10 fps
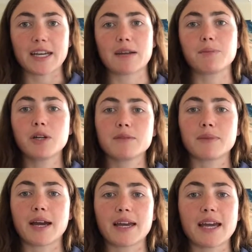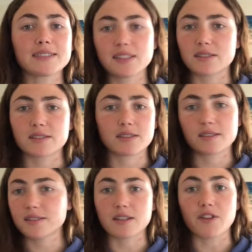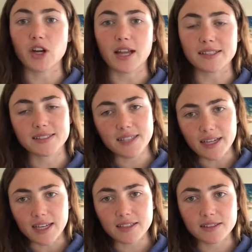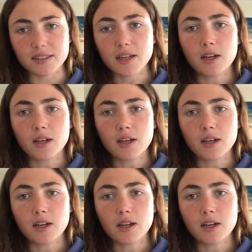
and I'd put my essays to the very last second